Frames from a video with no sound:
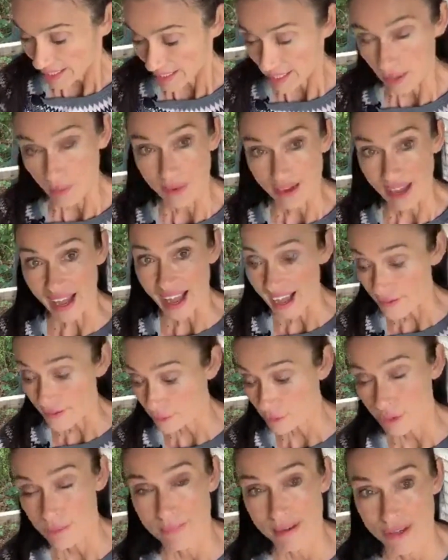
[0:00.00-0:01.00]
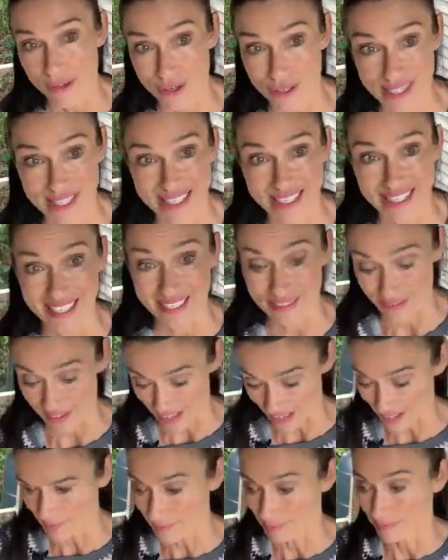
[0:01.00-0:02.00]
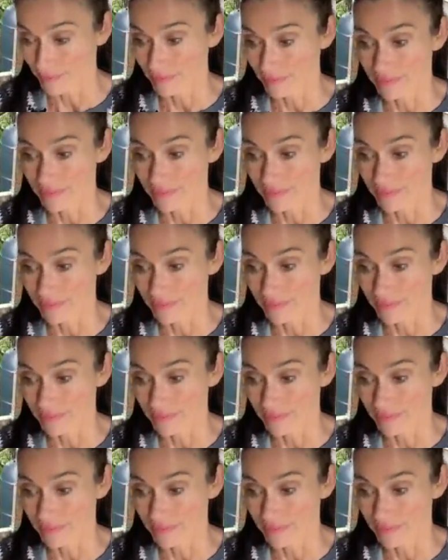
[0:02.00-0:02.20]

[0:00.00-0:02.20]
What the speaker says: Now, I've grown my own stevia.